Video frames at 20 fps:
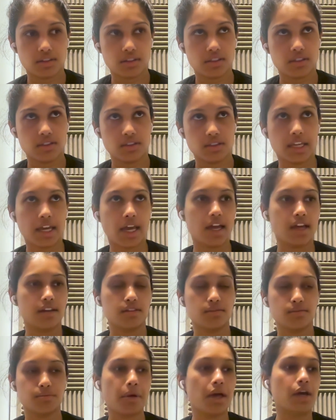get
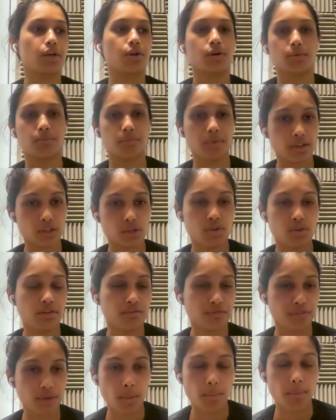better and you can
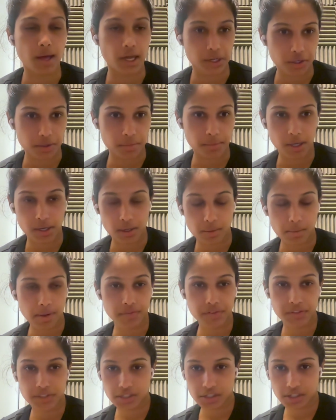feel better and better about
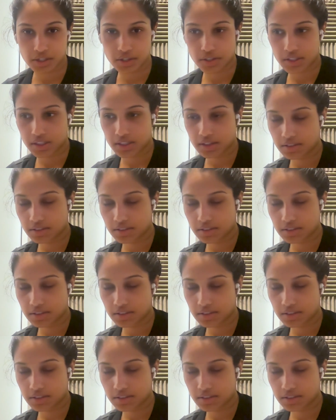the security.